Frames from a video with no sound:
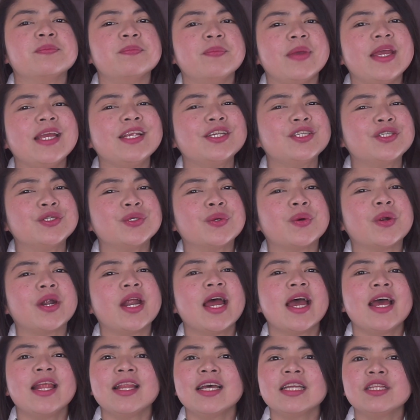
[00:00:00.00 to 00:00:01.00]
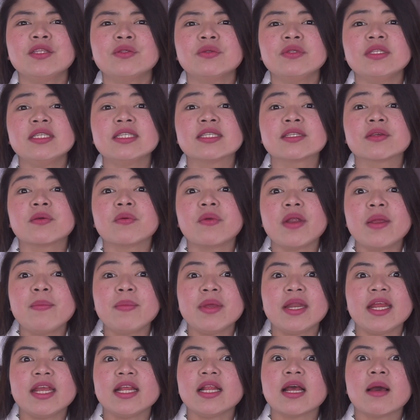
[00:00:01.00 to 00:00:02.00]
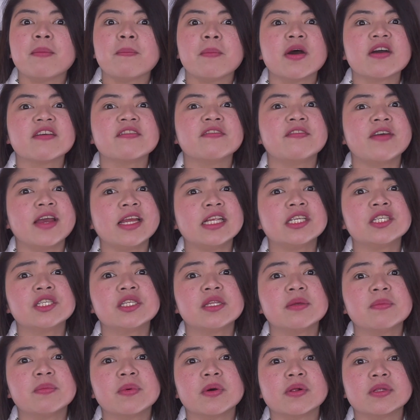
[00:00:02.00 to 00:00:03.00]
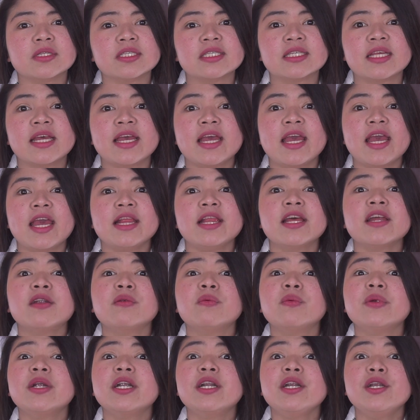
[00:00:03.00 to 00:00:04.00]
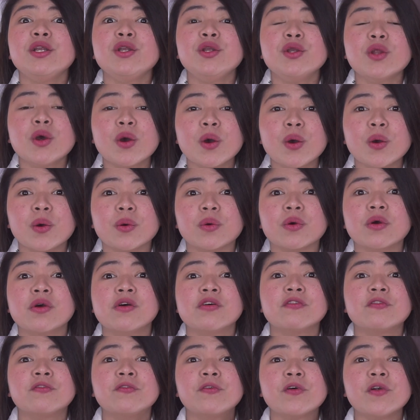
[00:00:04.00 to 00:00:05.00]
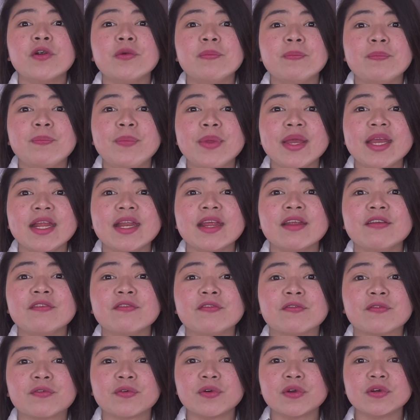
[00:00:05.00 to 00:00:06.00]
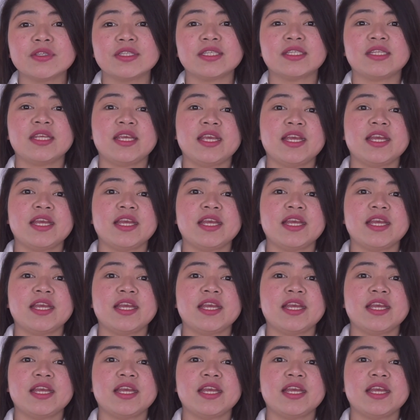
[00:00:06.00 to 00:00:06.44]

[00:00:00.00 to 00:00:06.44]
made sure not to discriminate among vegetables. There were no forbidden fruits